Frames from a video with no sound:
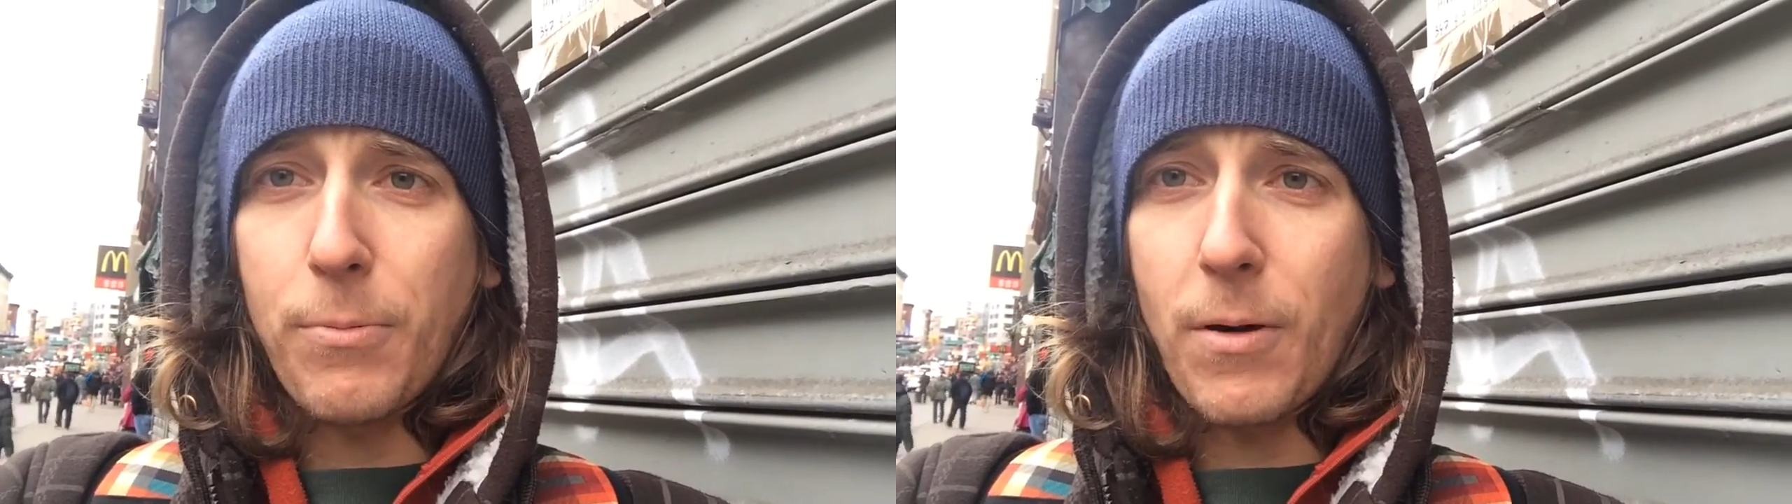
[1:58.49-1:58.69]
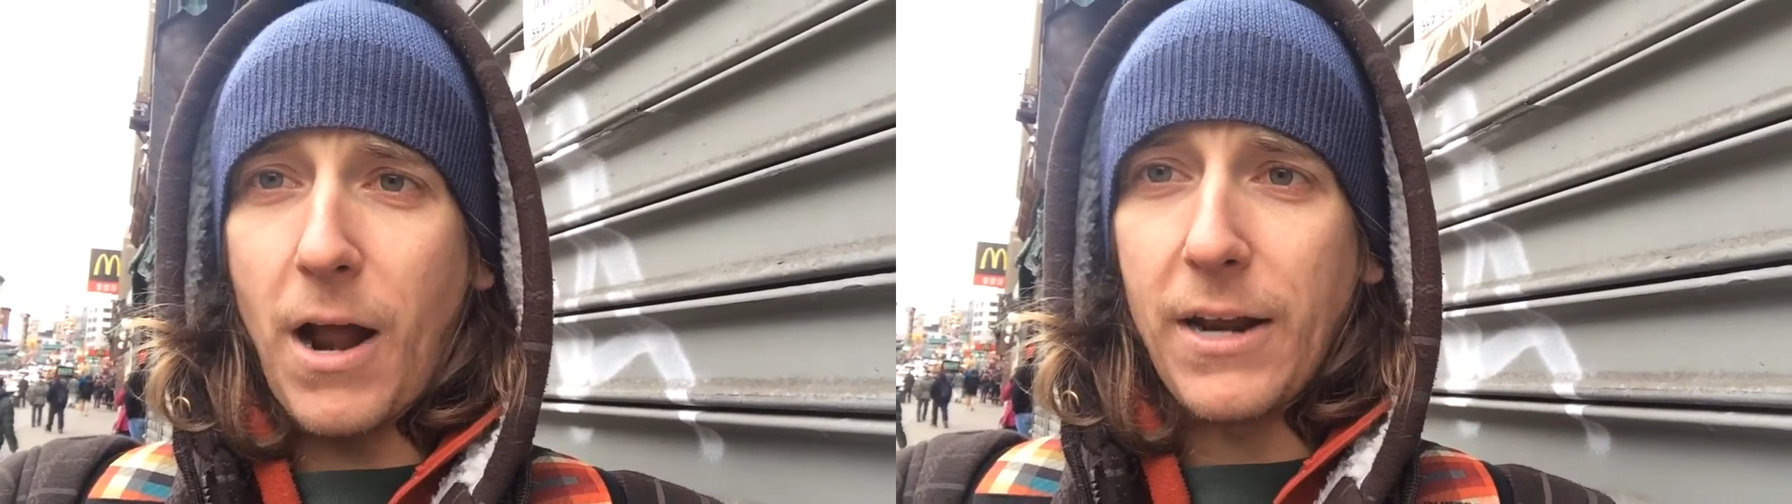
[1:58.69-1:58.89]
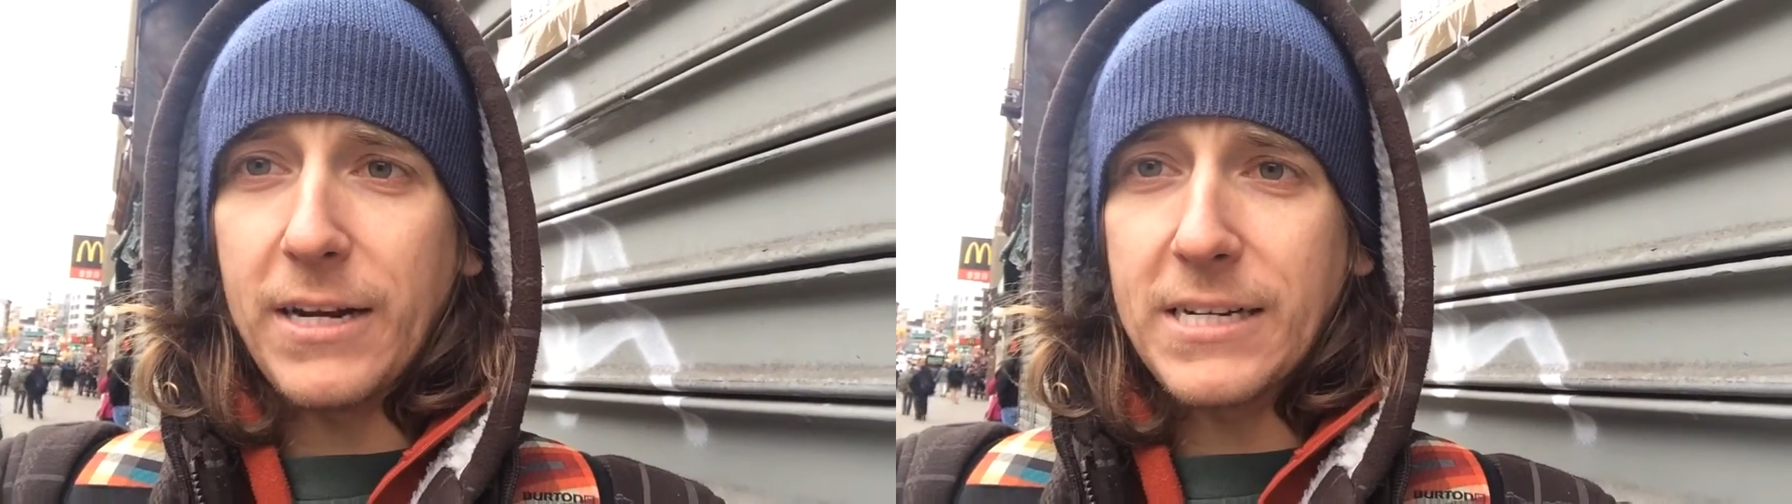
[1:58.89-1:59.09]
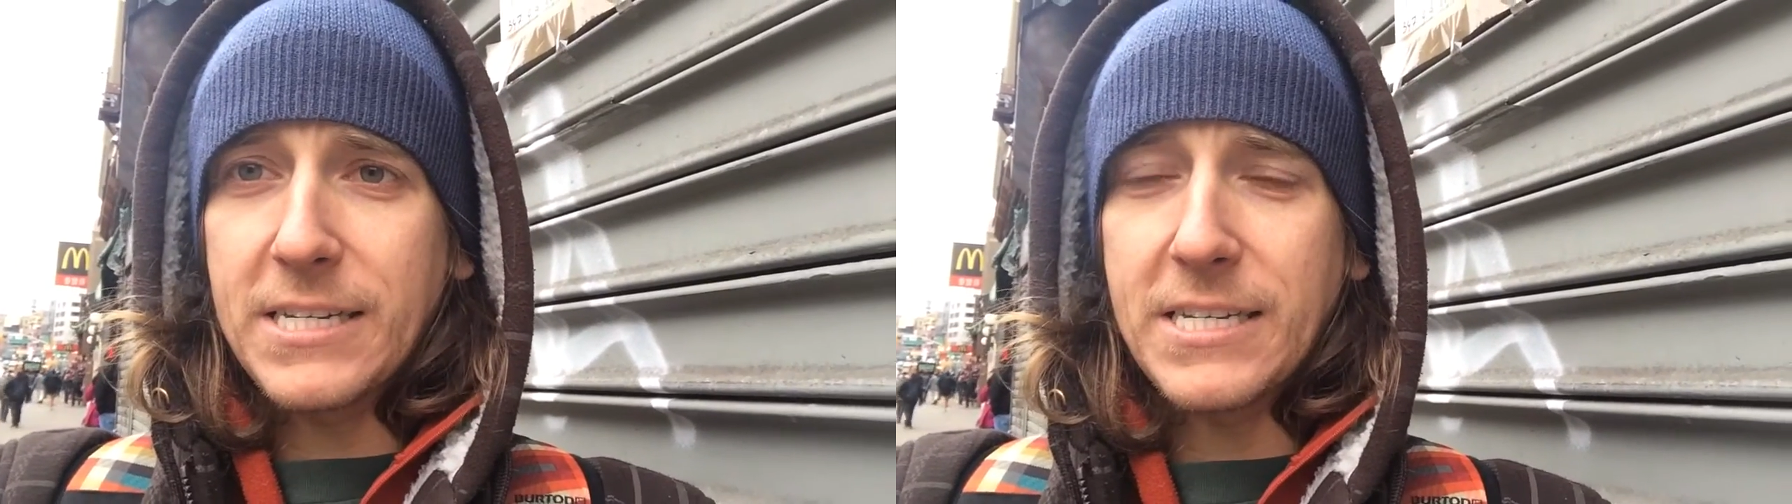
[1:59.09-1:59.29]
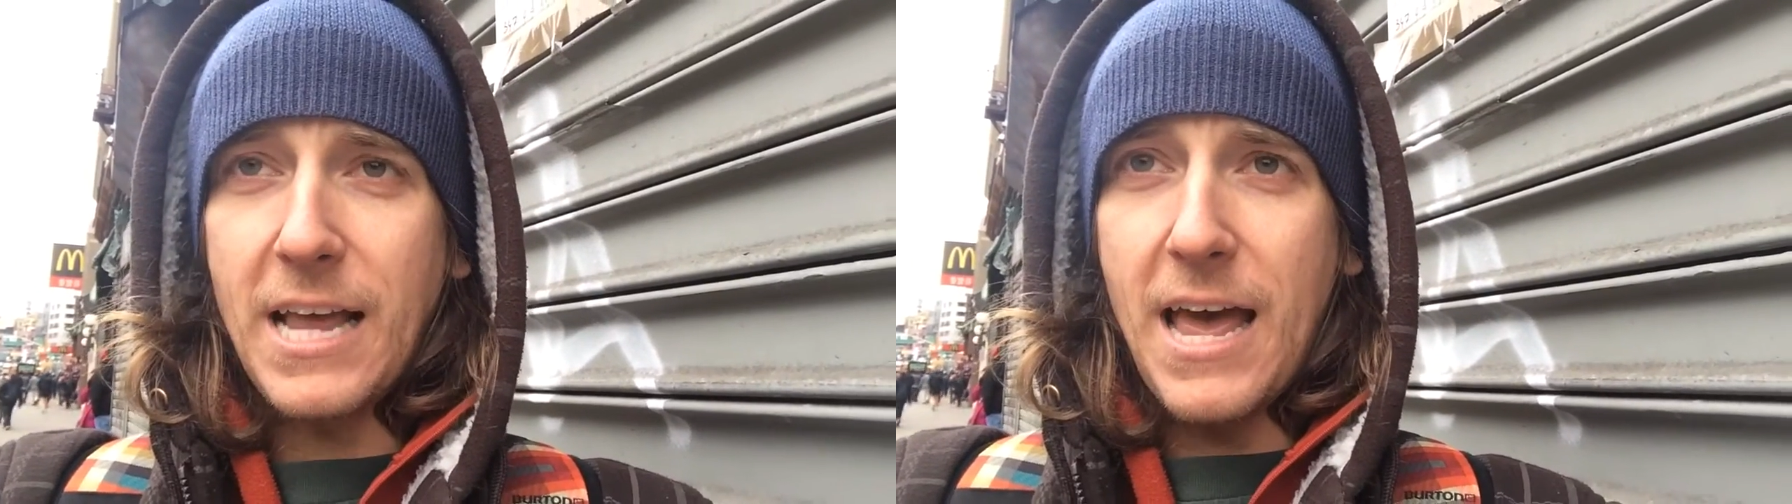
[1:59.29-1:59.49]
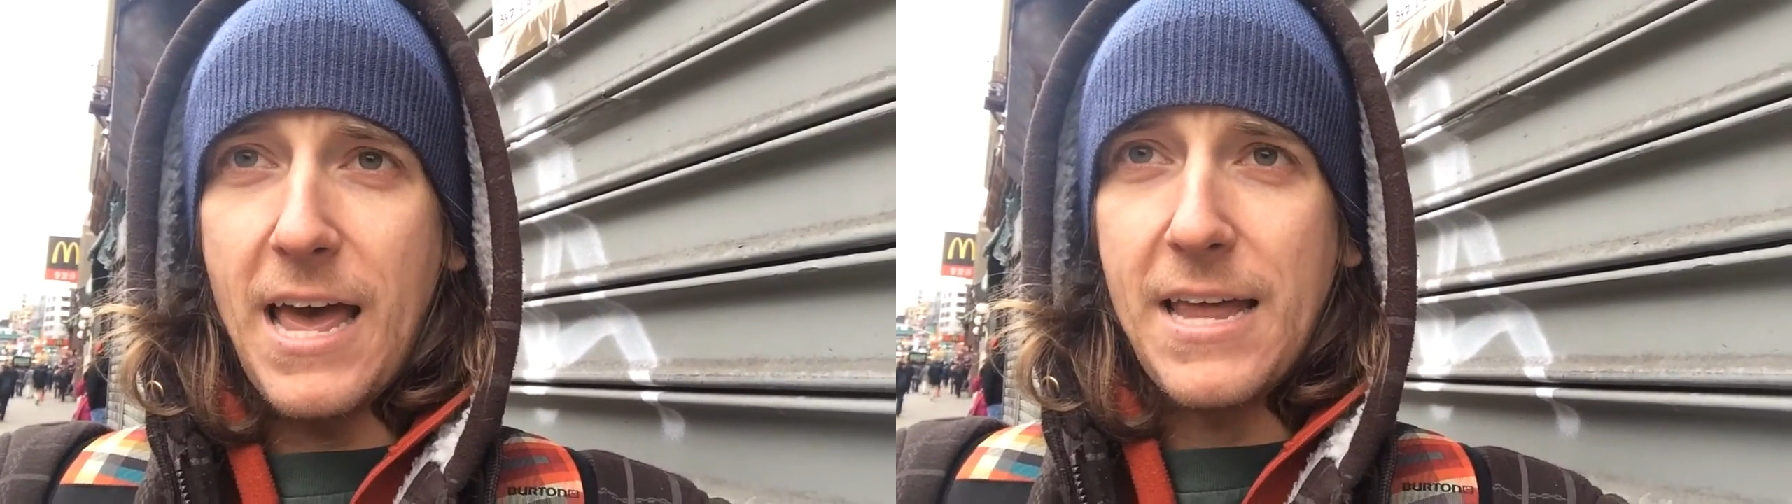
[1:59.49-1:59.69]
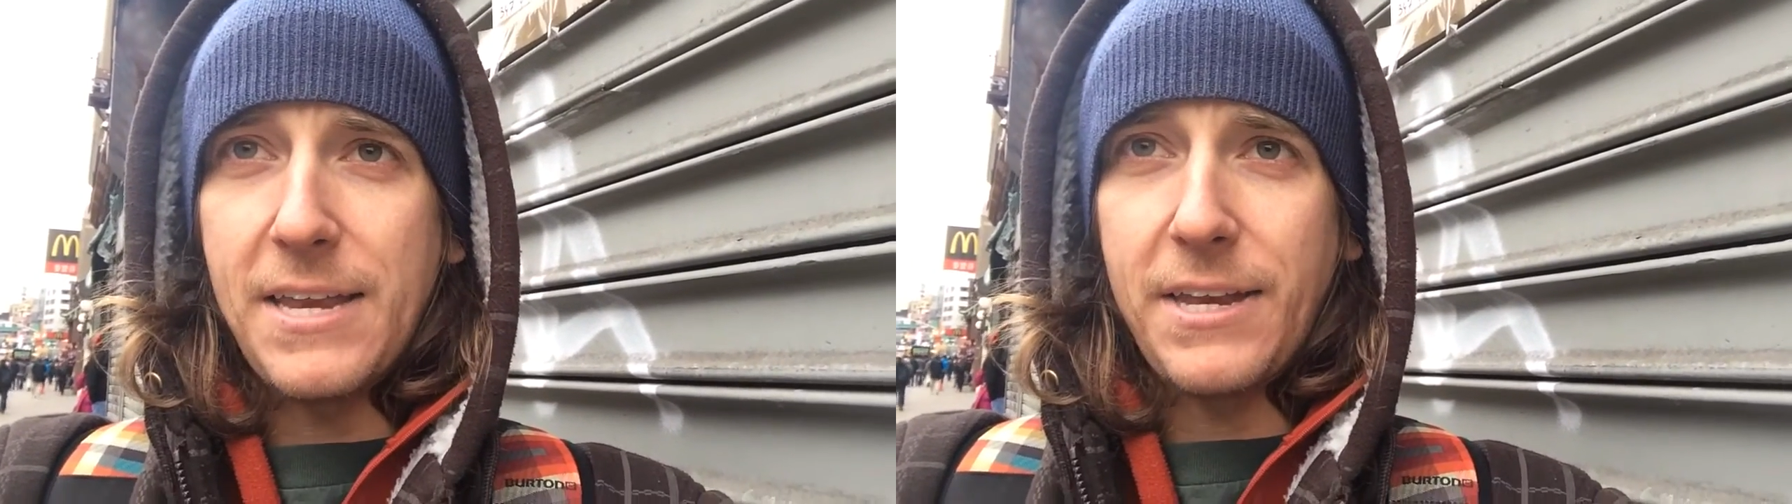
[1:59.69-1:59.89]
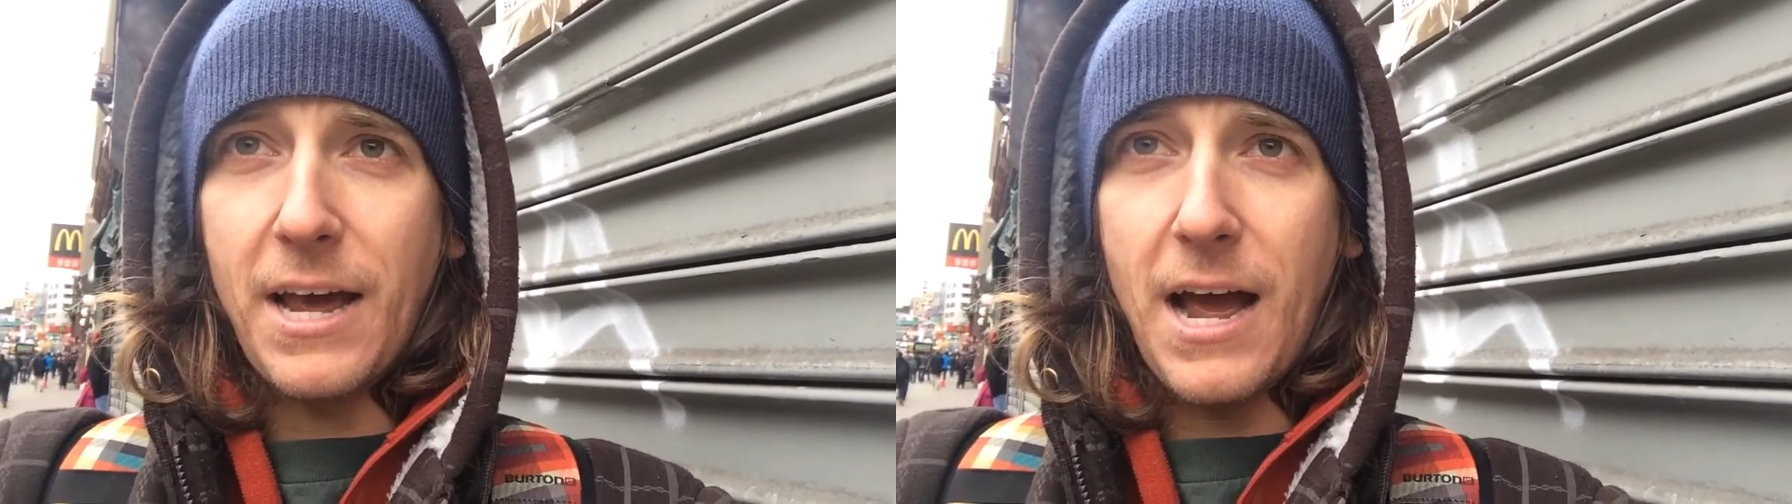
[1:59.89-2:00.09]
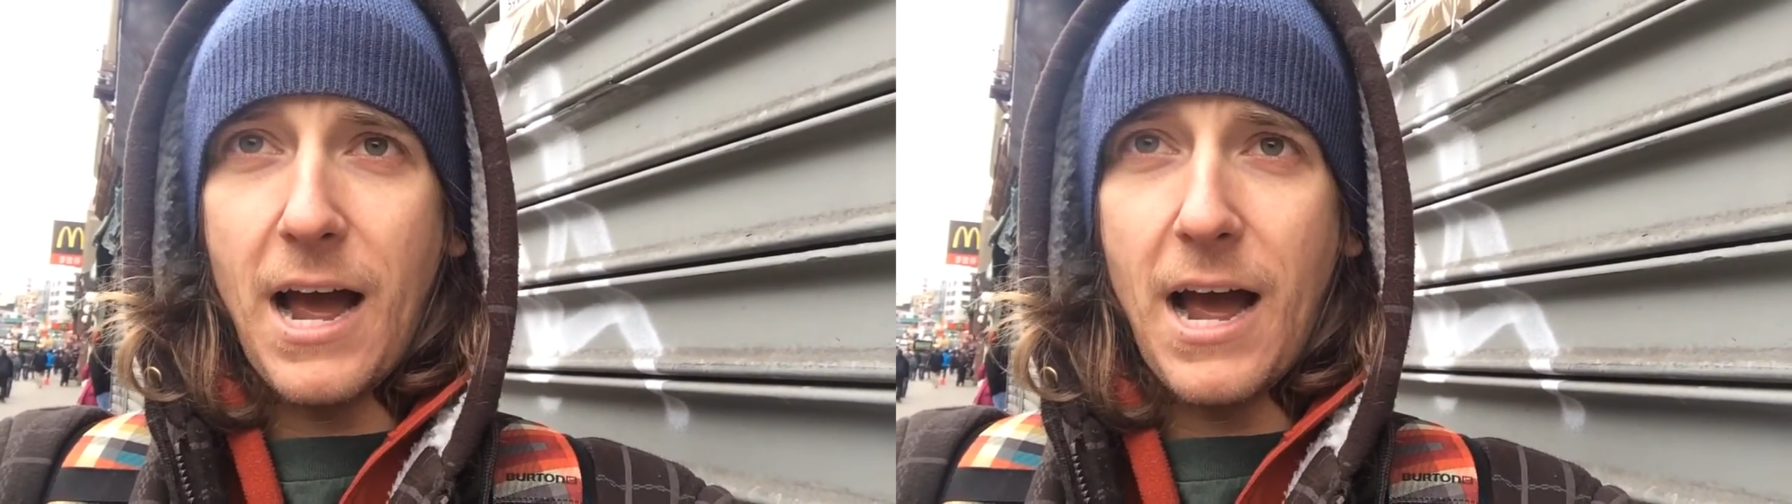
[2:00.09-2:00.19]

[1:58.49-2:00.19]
products and